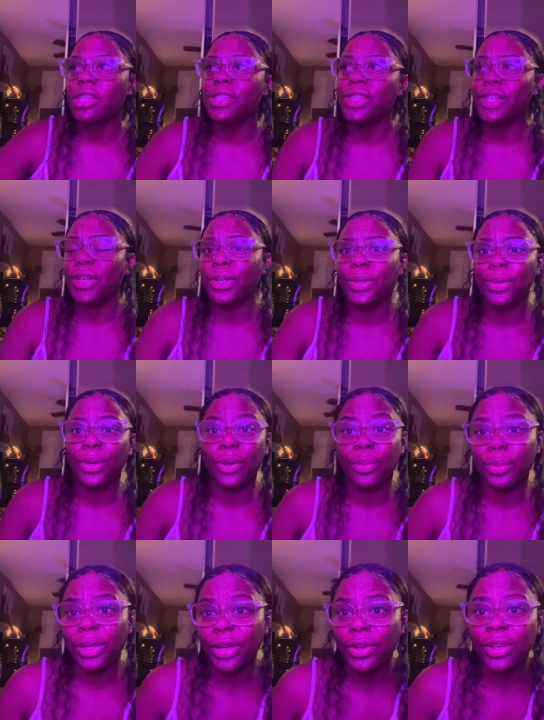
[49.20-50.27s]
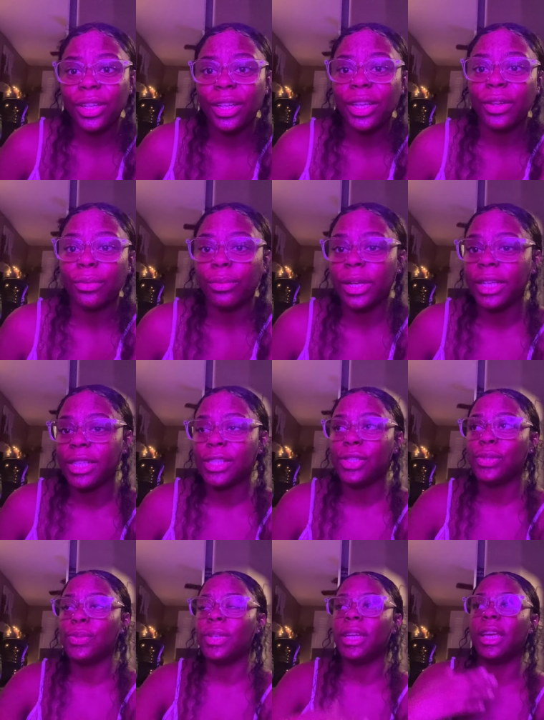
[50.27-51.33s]
So we are going to get right
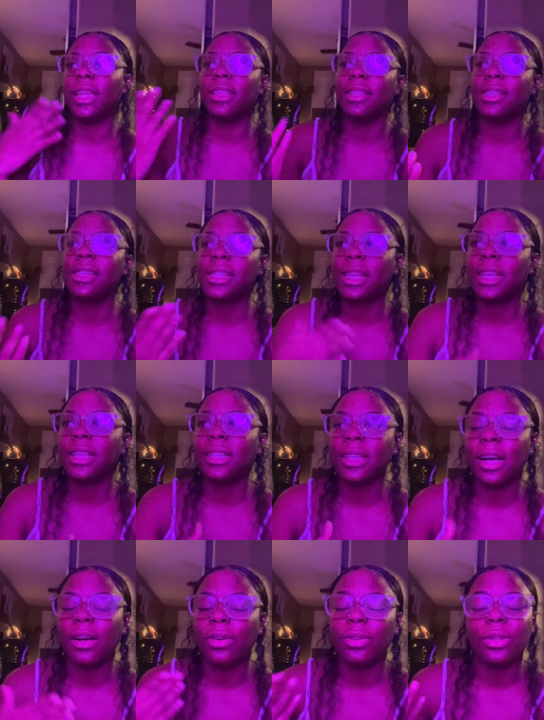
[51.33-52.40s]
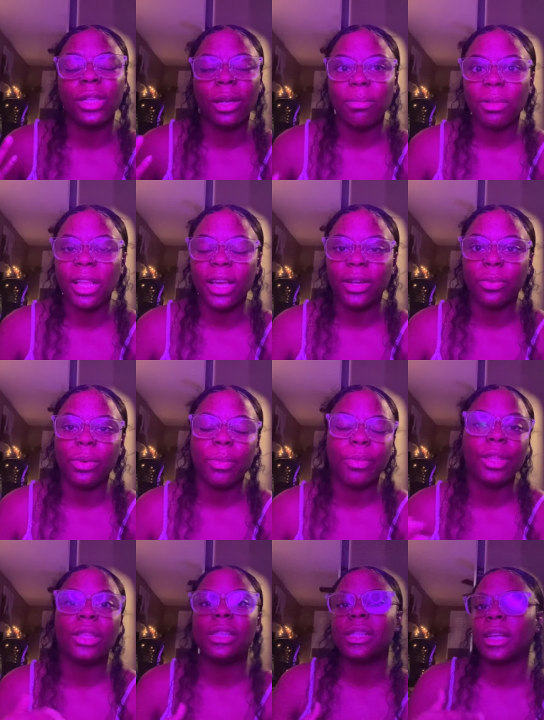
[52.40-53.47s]
into it, and this can not only apply to women,
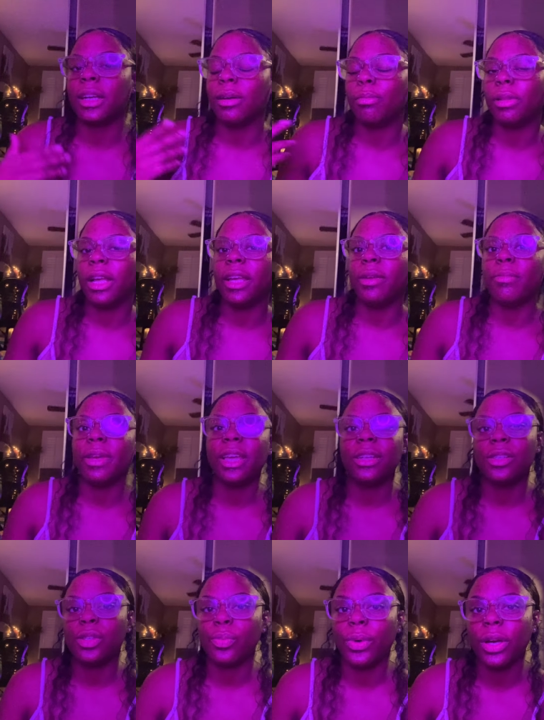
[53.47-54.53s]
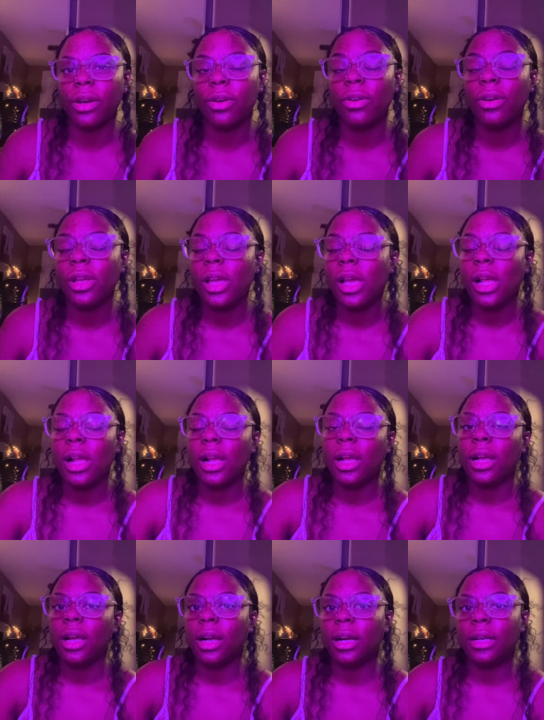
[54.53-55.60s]
this could apply to men as well.
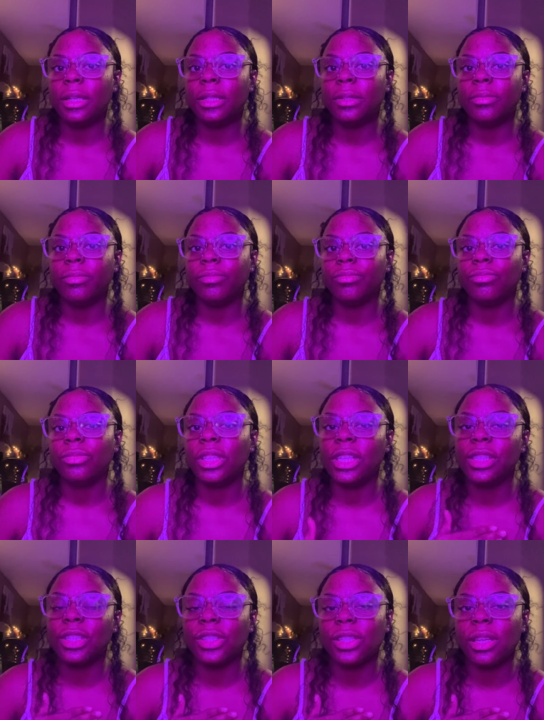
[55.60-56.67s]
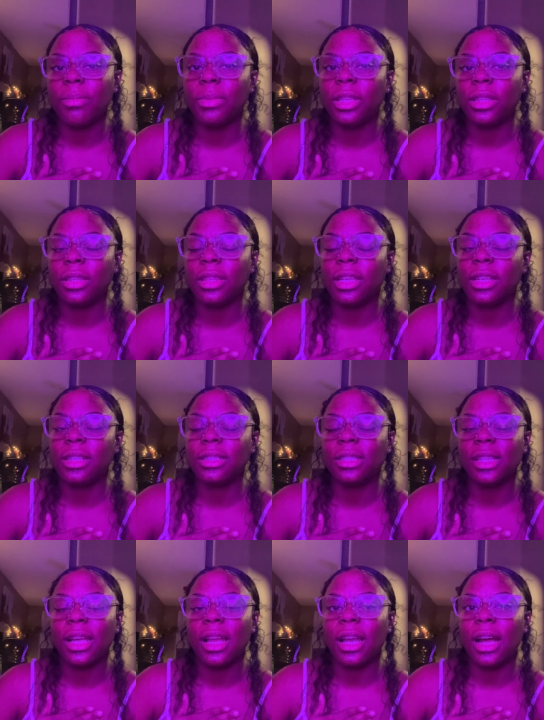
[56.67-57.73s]
These are some of the things
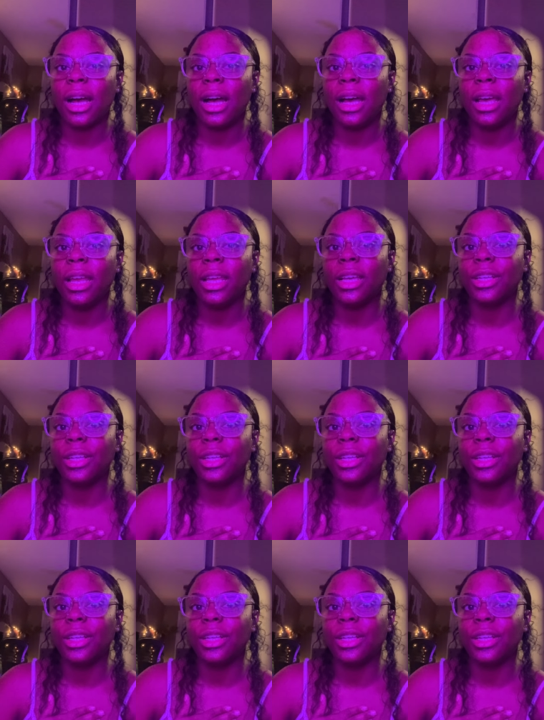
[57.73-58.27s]
that I